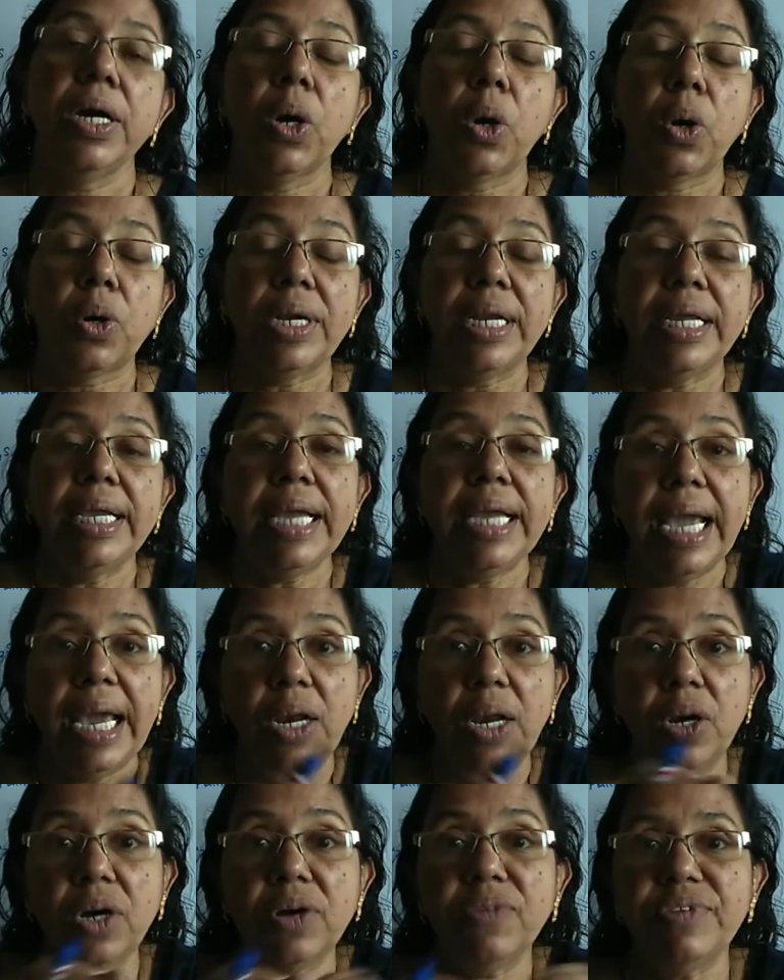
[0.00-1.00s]
Only
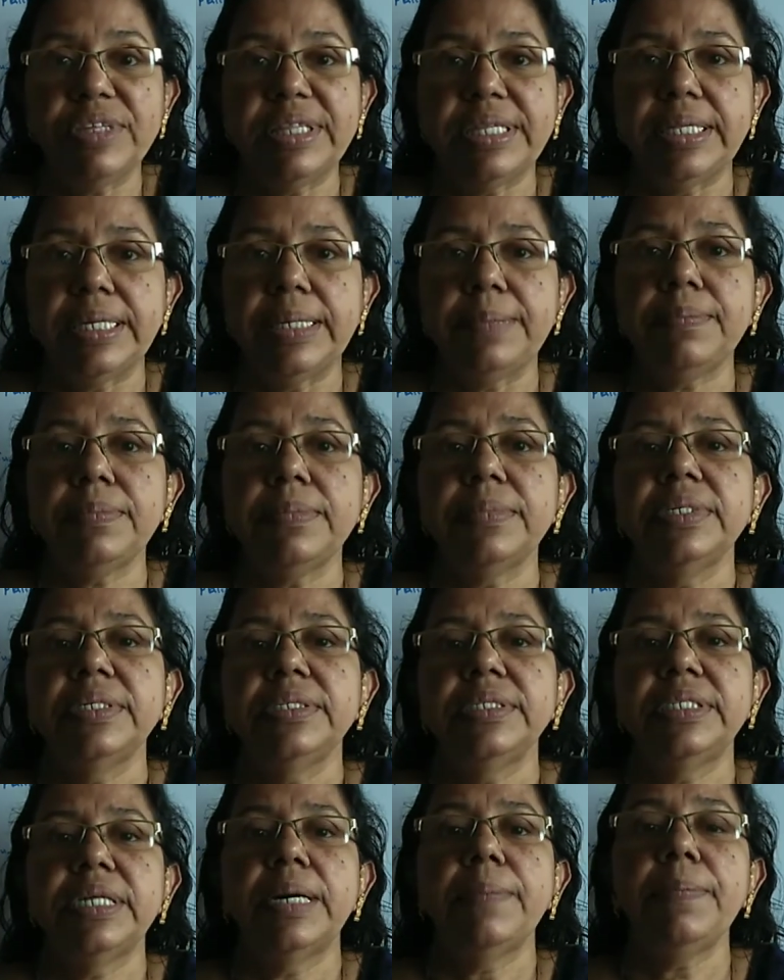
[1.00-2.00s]
along with them
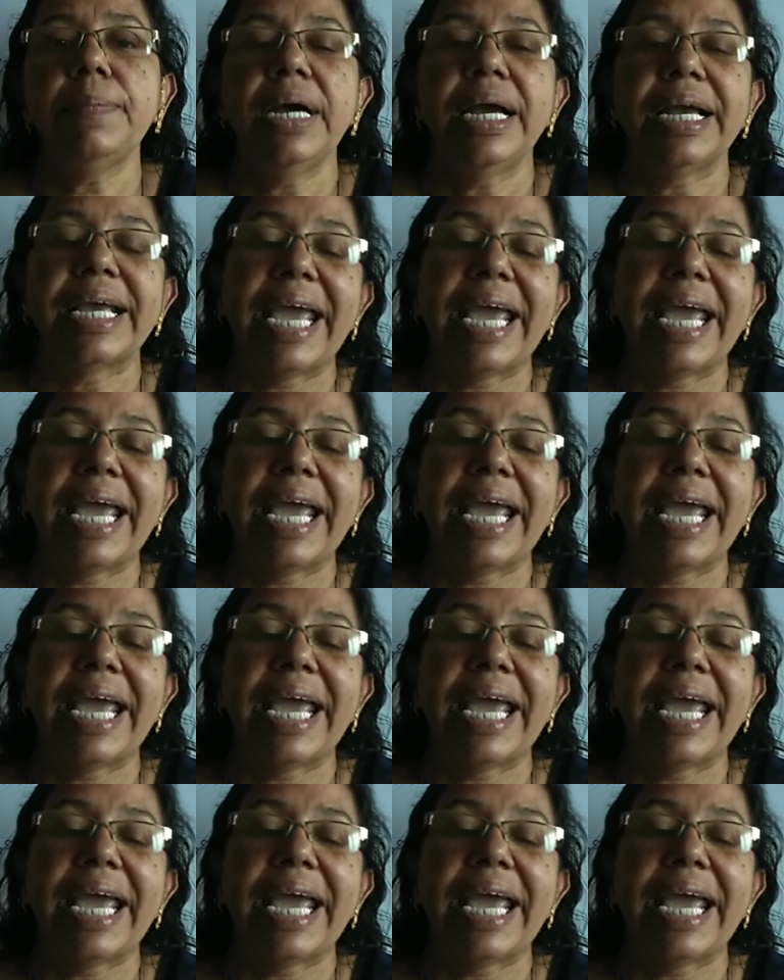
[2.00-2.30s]
some